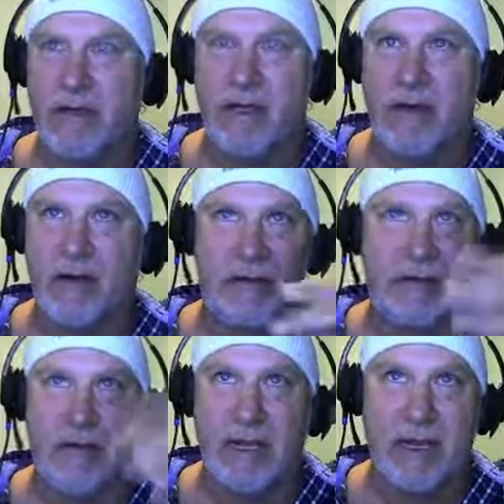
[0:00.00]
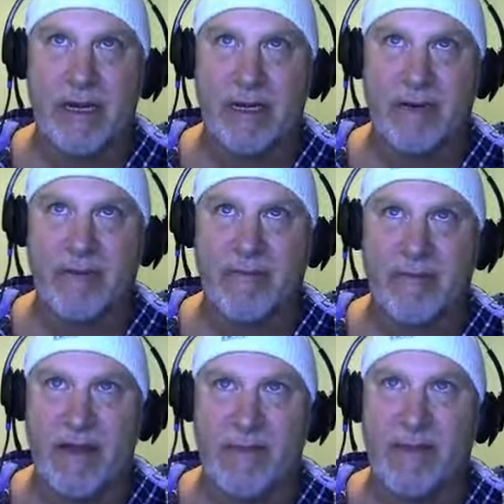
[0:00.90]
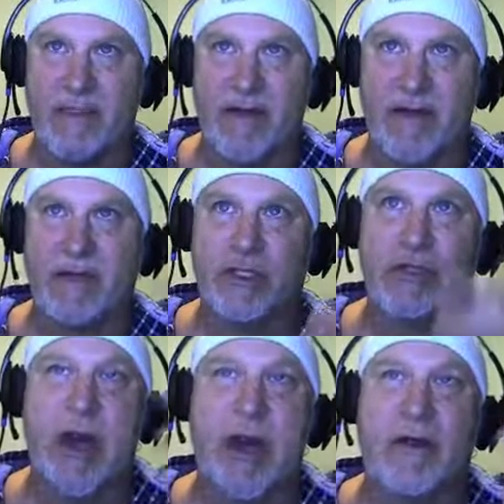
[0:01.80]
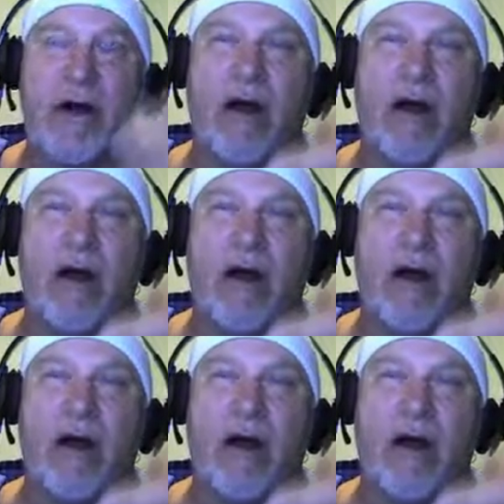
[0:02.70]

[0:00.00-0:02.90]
in an image of a triangle,